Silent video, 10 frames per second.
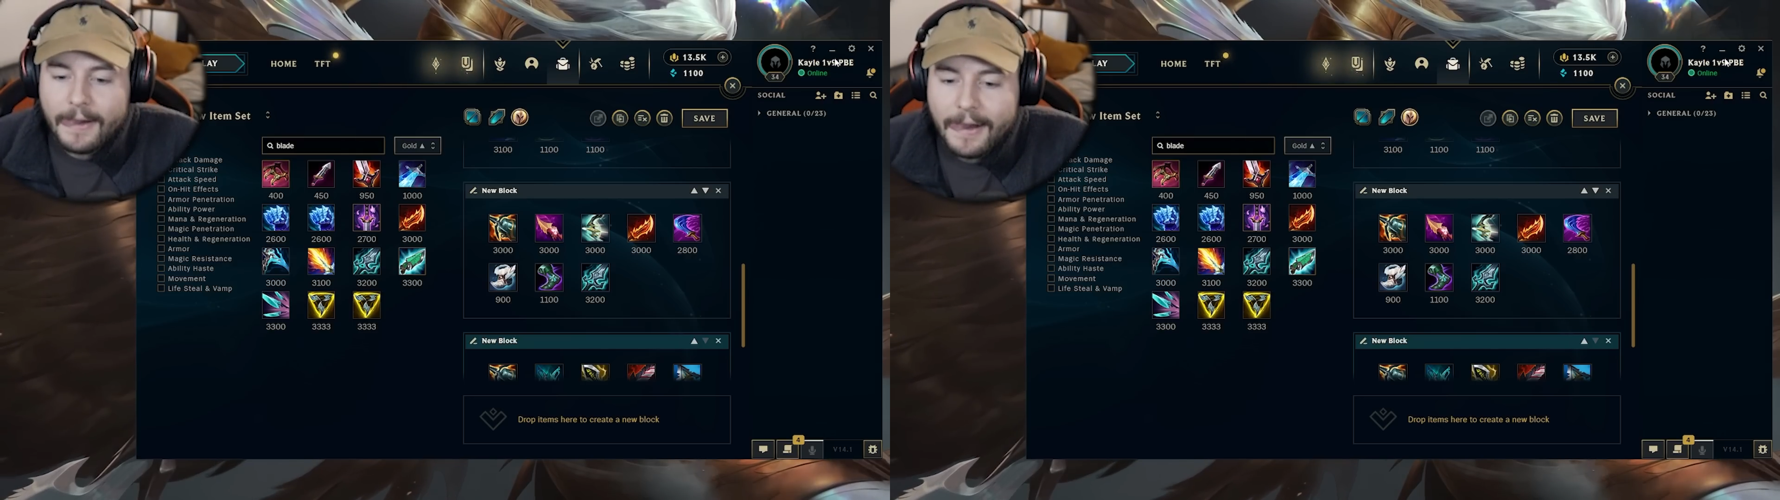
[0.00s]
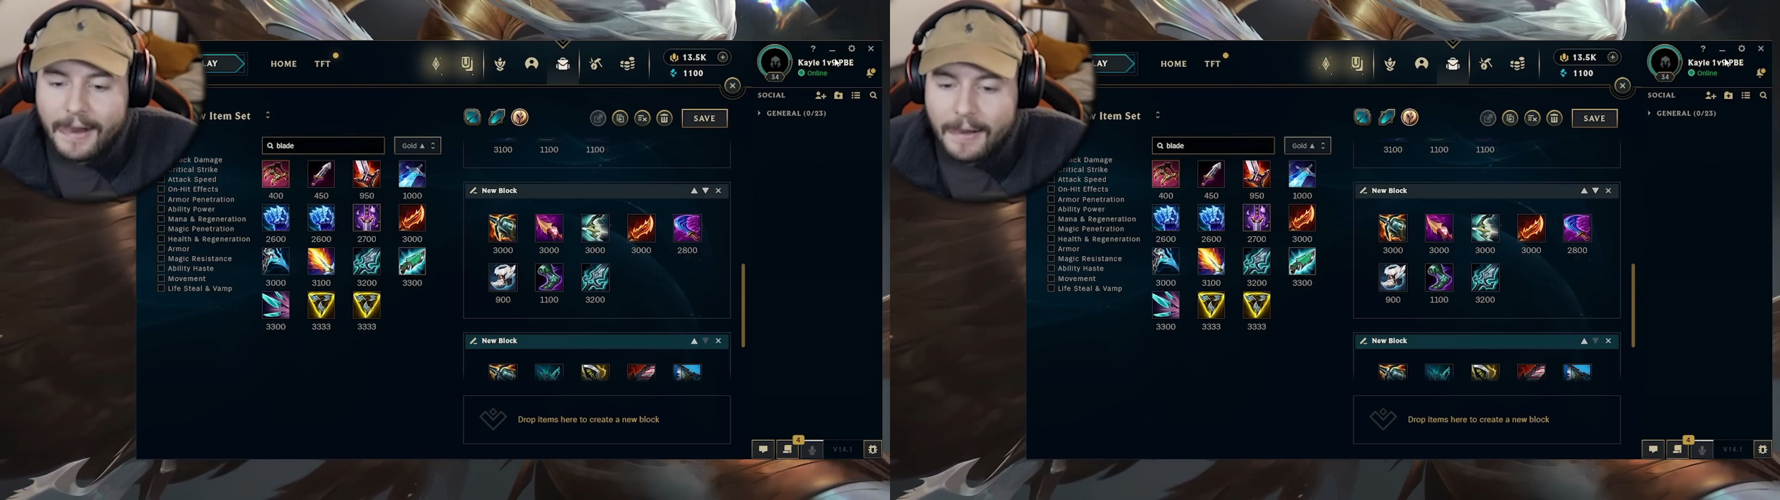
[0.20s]

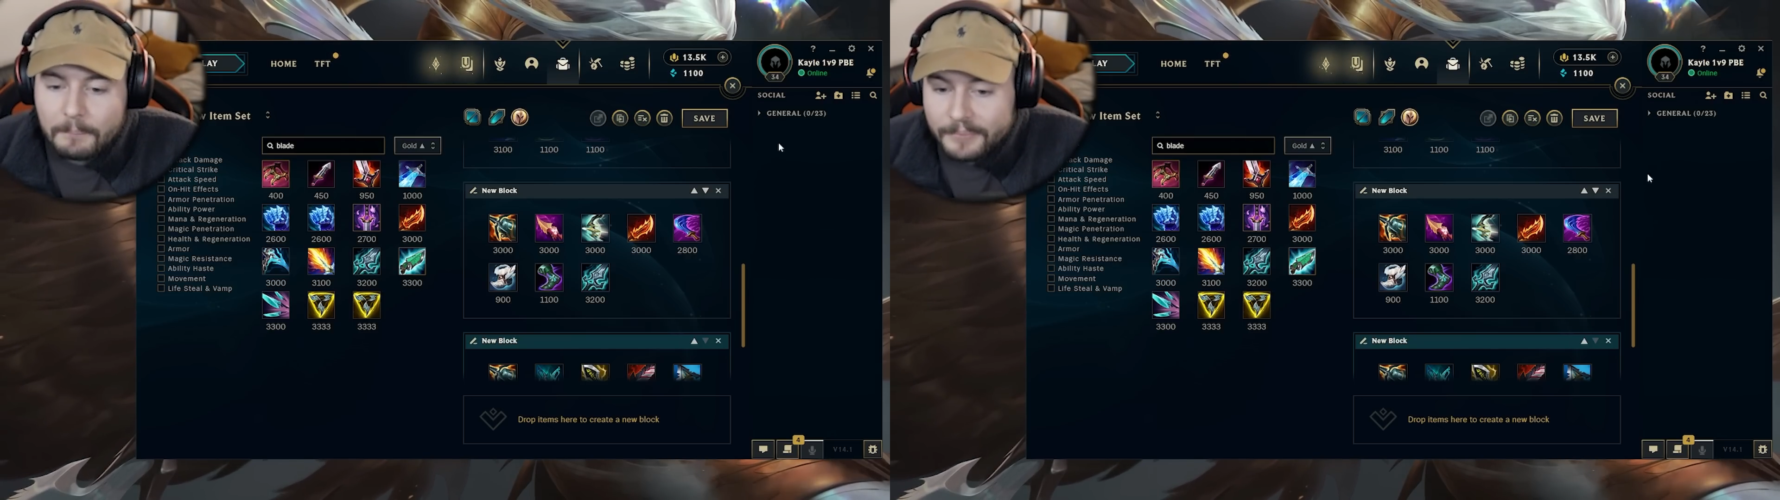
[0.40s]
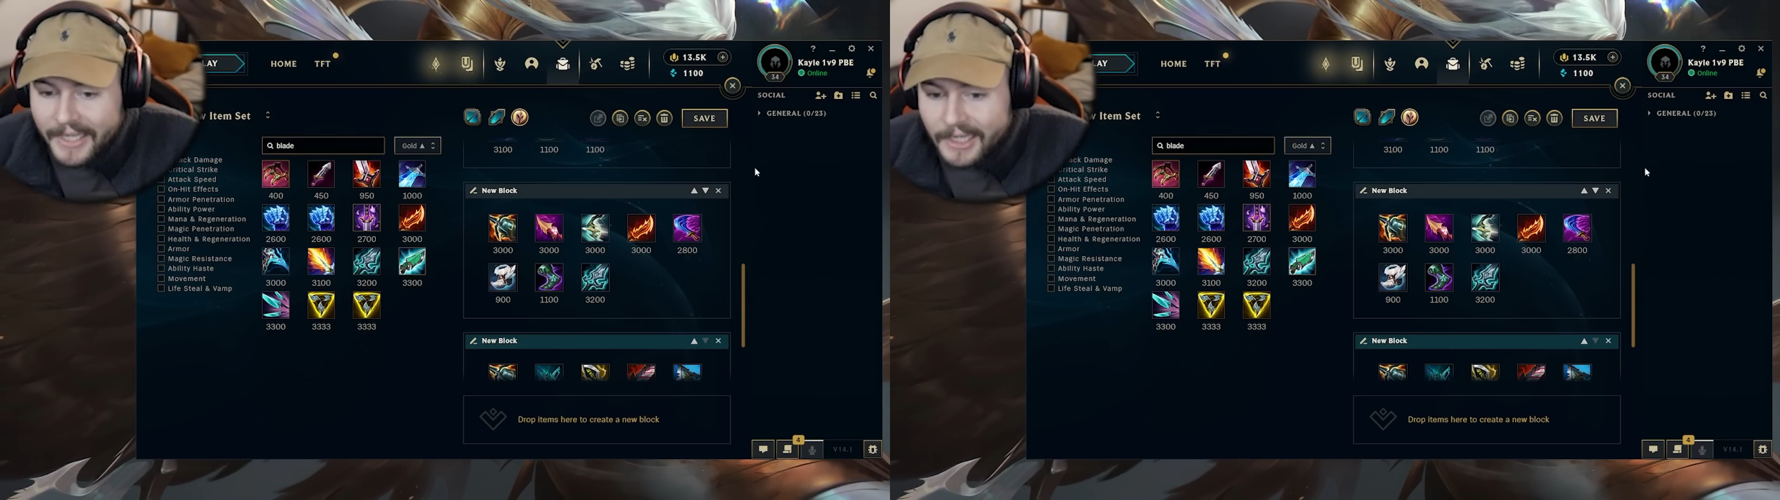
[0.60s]

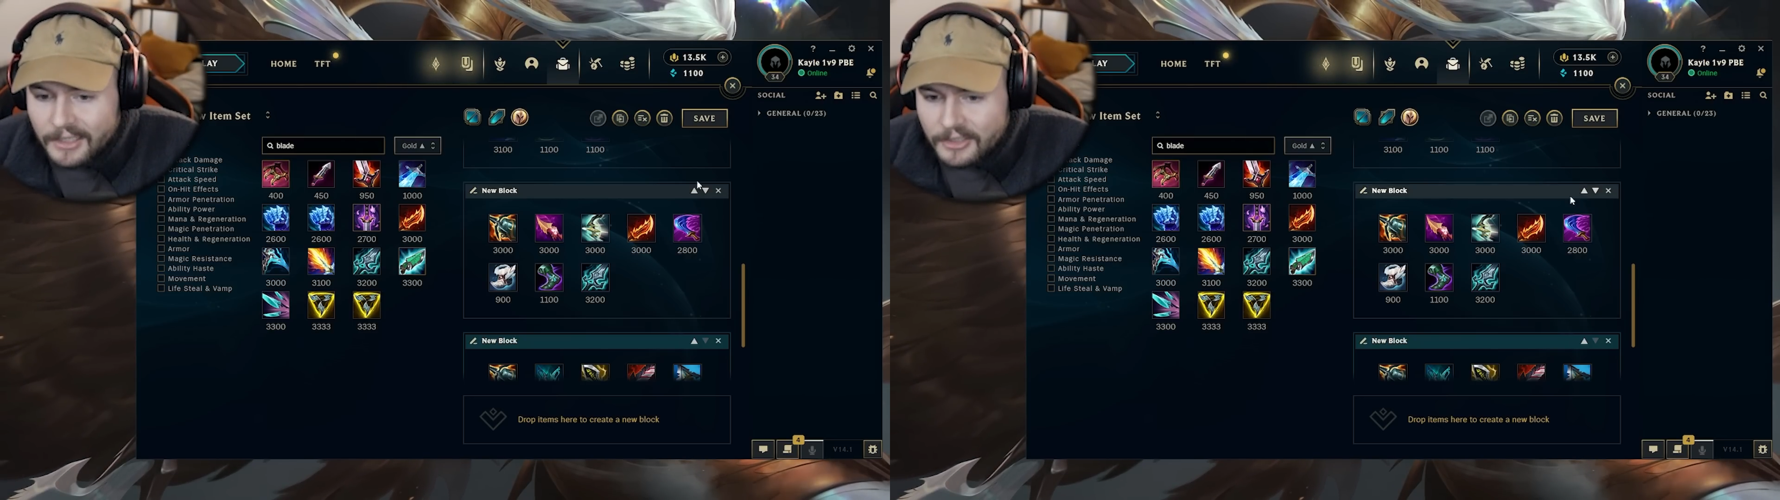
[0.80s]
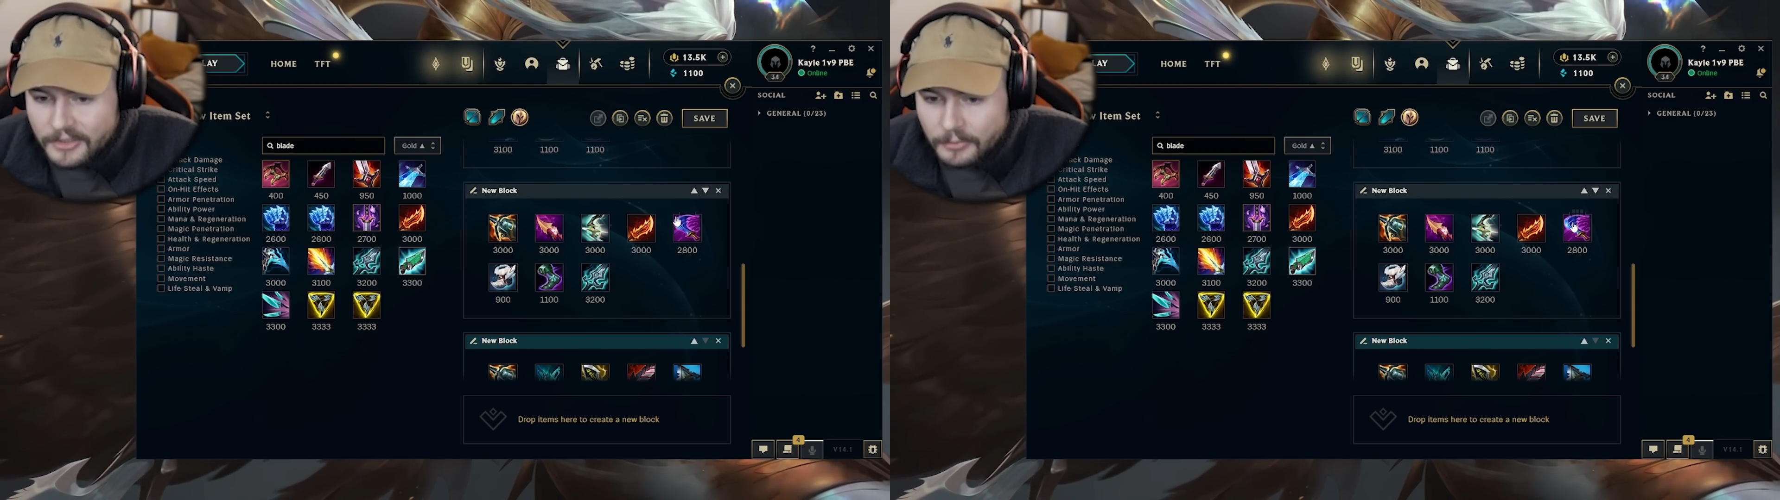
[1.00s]
They
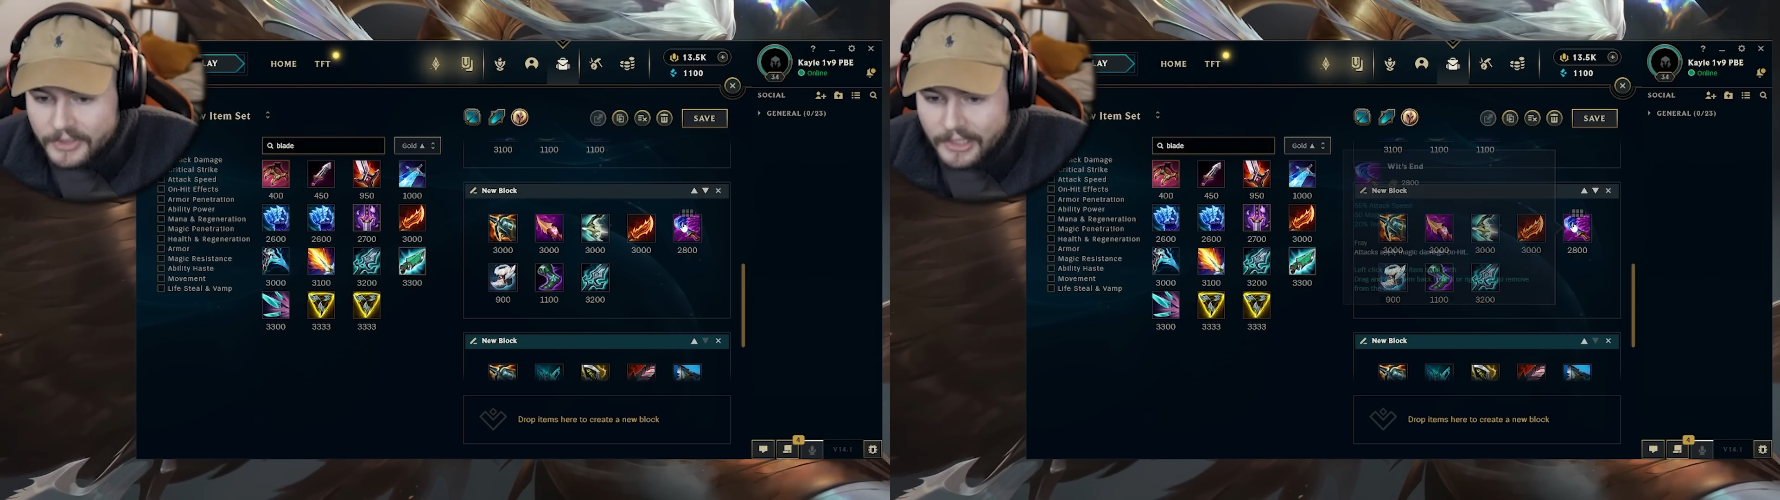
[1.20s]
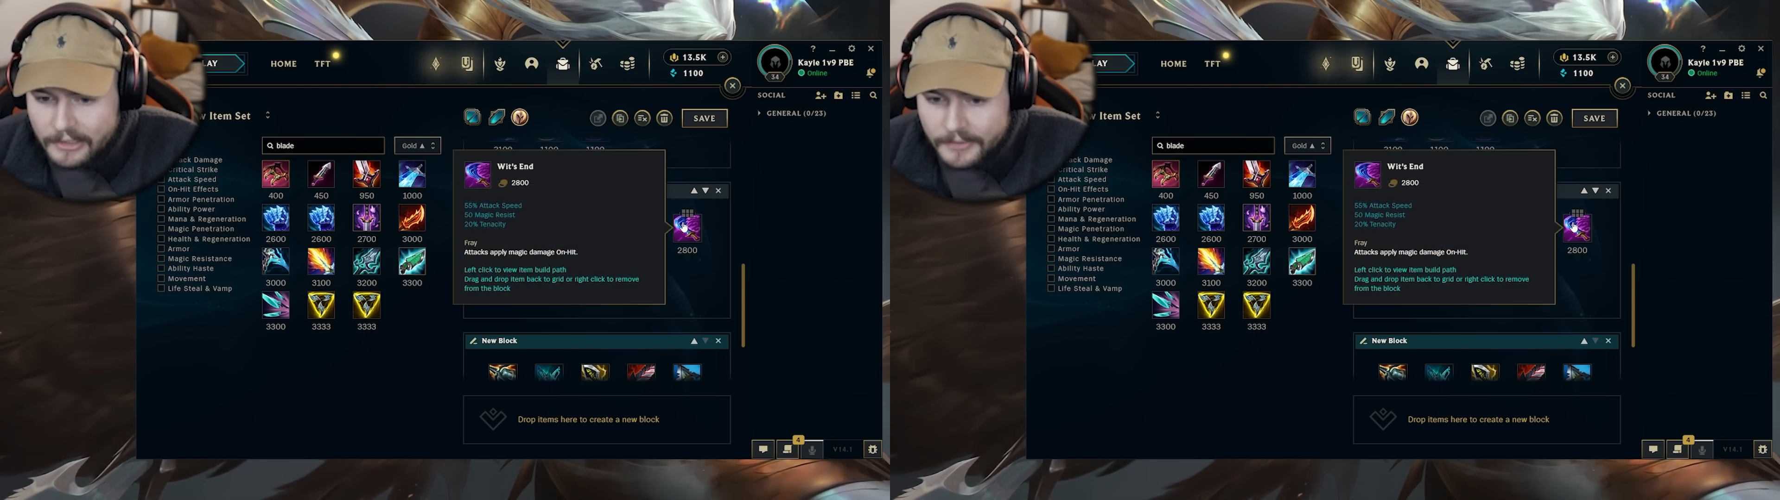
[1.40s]
got it,
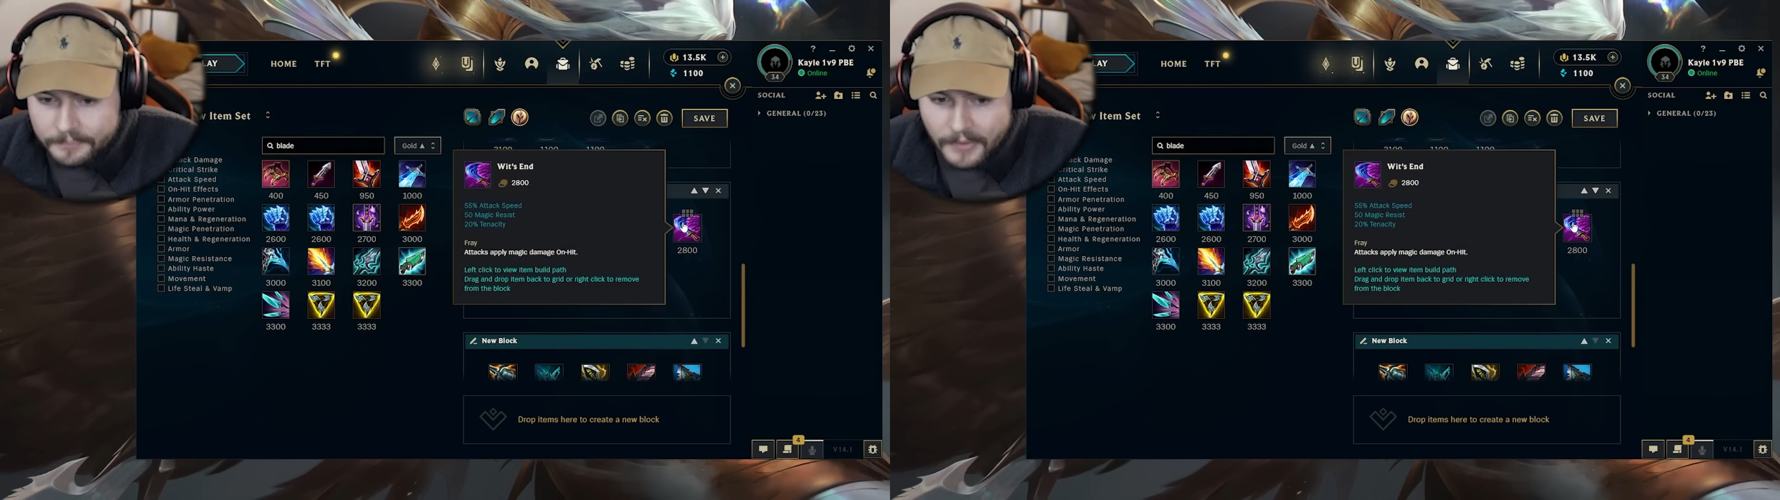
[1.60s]
Wit's End.